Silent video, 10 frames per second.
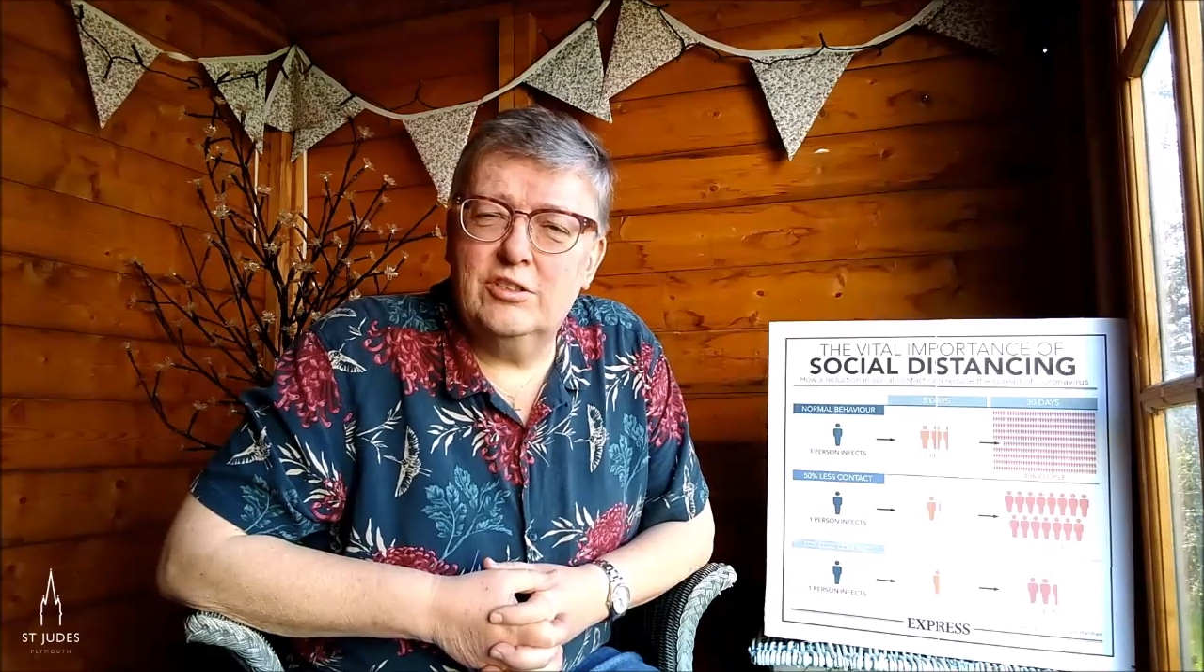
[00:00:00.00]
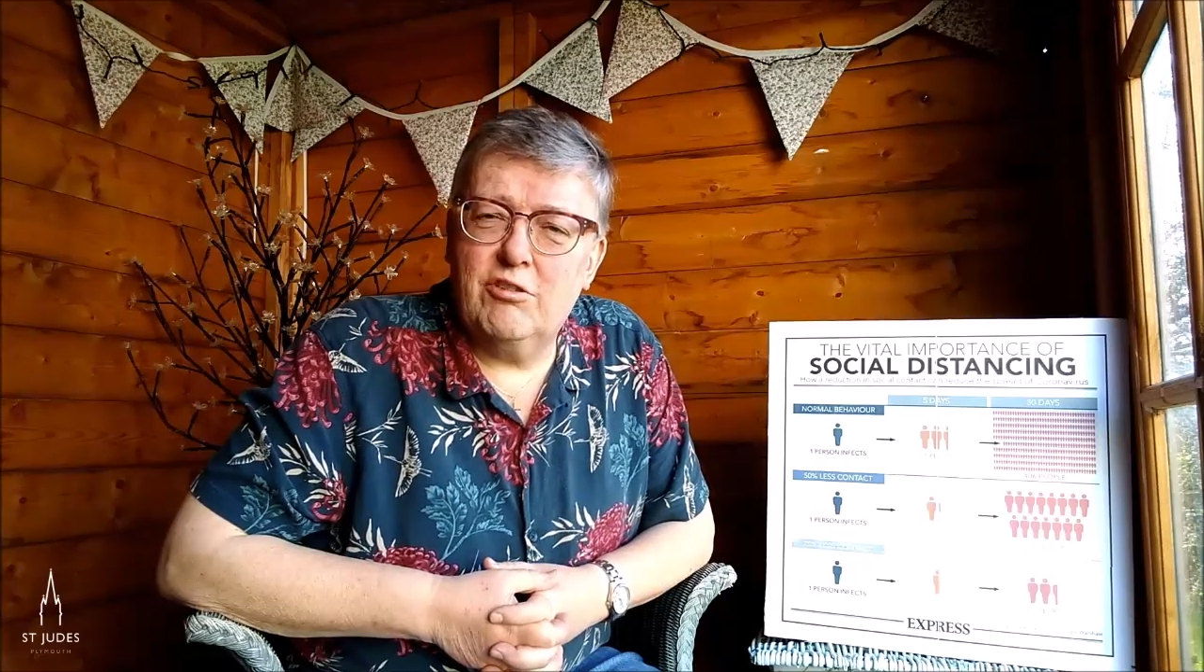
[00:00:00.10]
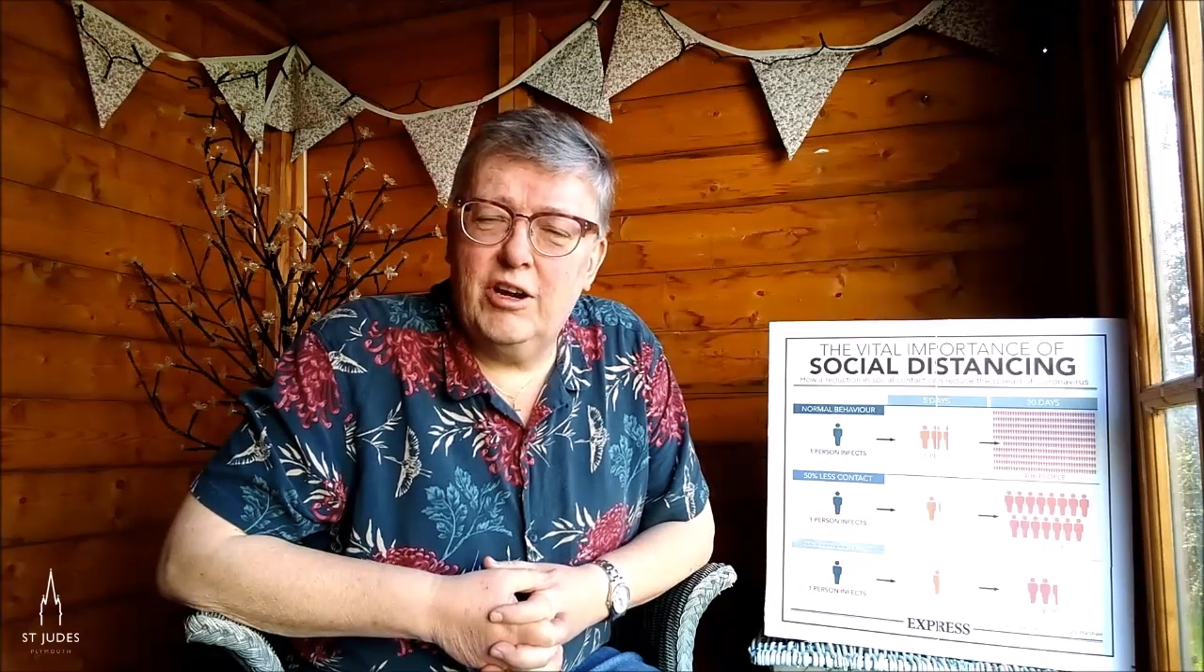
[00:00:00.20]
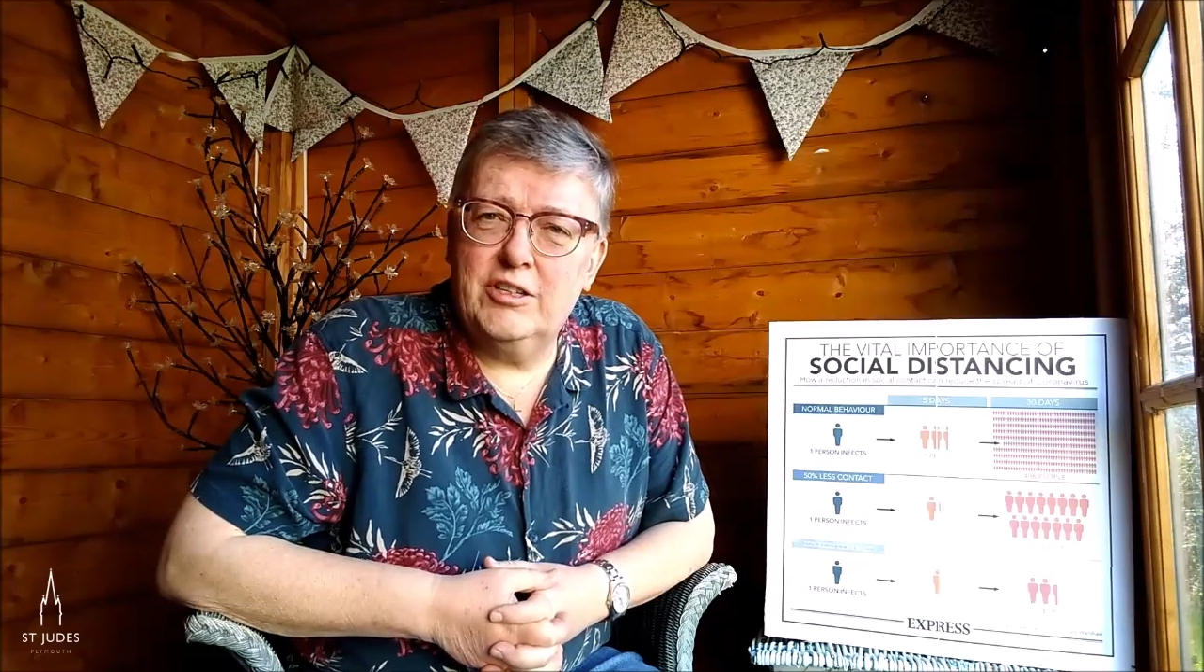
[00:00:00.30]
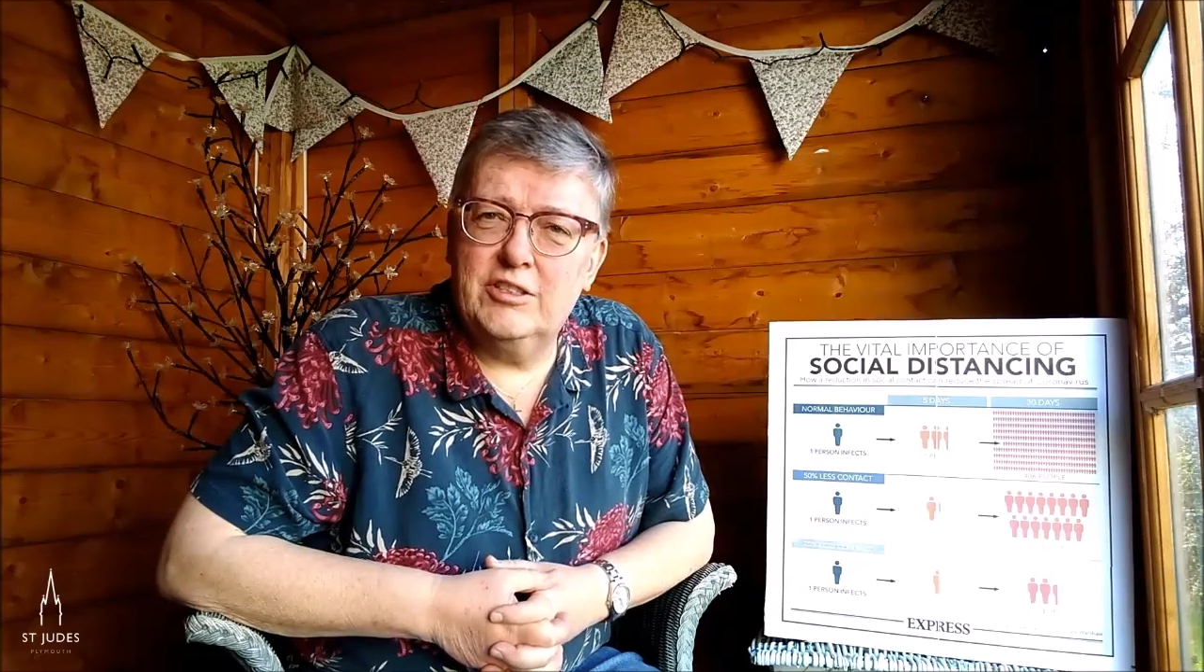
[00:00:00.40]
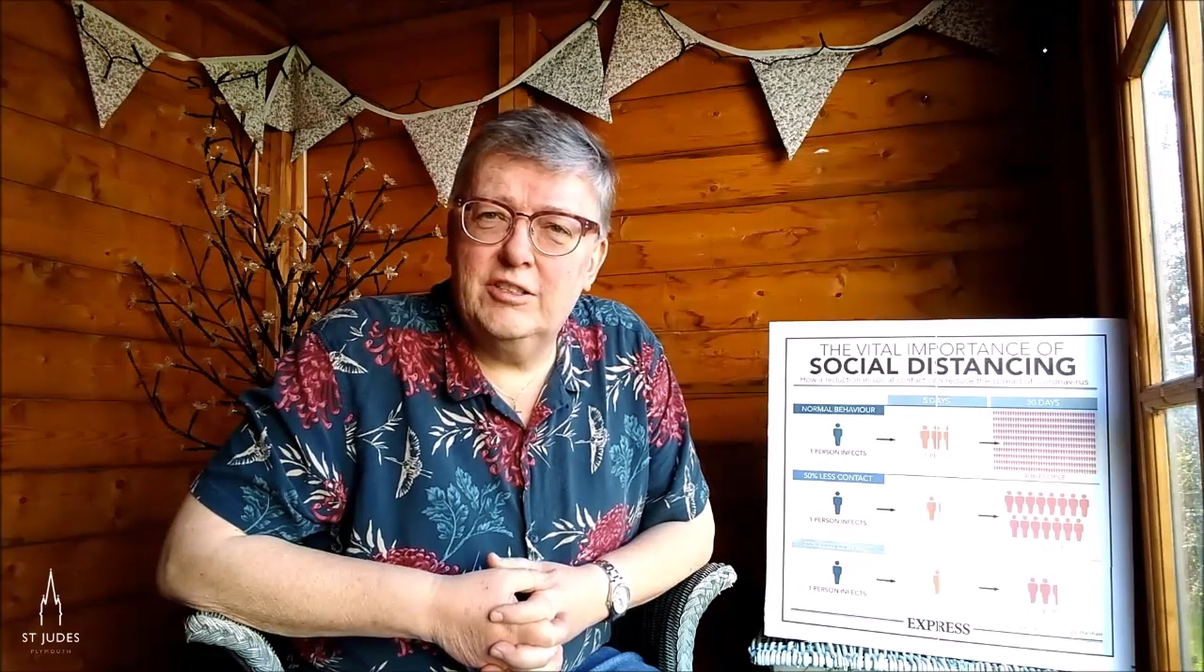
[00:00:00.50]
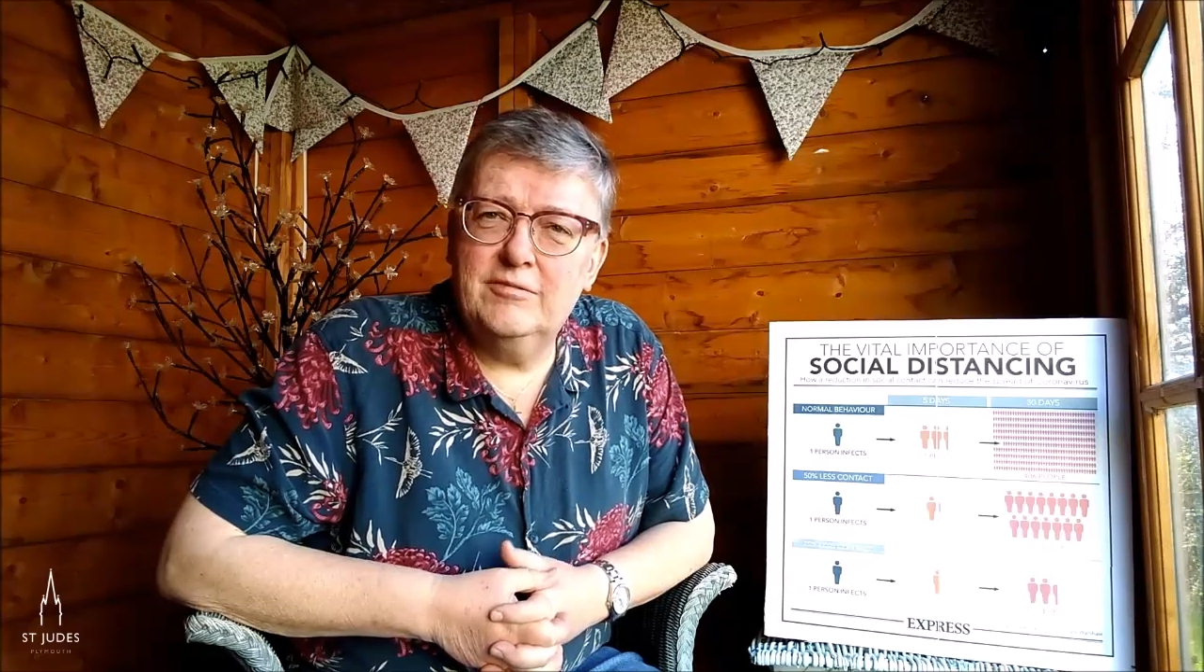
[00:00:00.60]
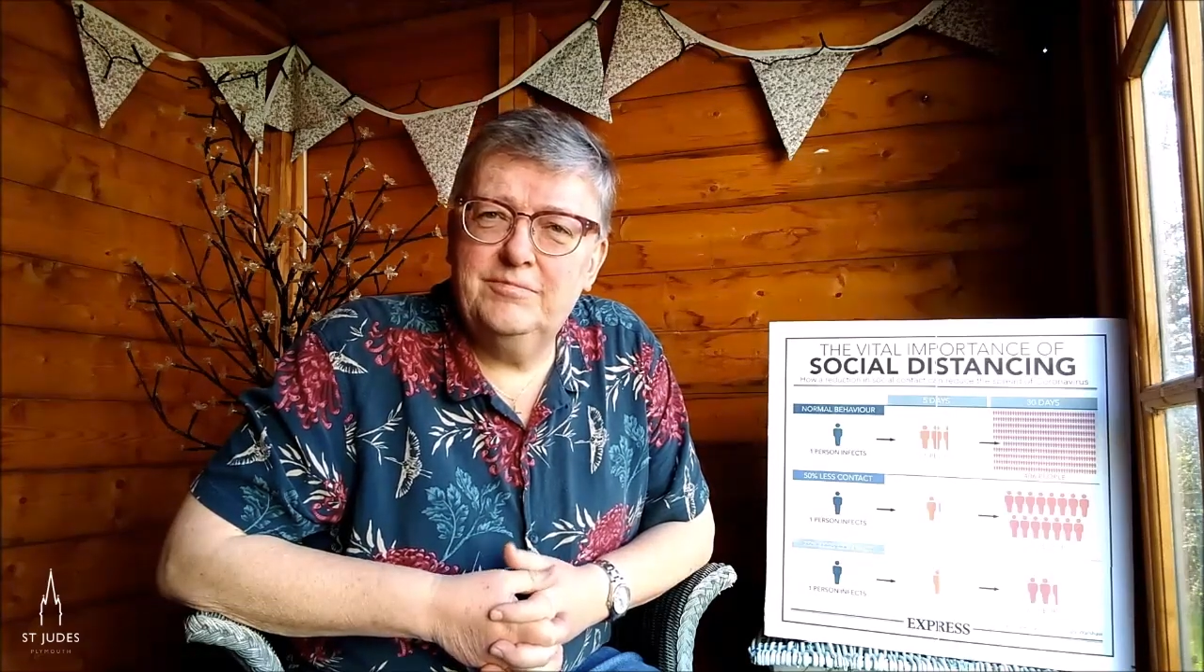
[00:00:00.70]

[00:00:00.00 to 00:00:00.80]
Christ.